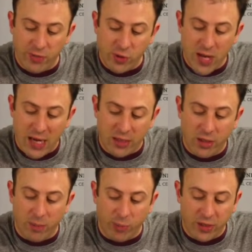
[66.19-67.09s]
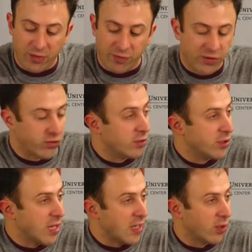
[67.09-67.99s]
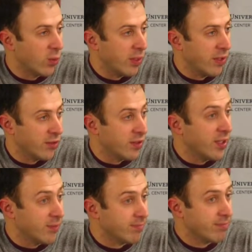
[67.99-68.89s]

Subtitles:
If you're not going to bring it physically, you're not going to win this league.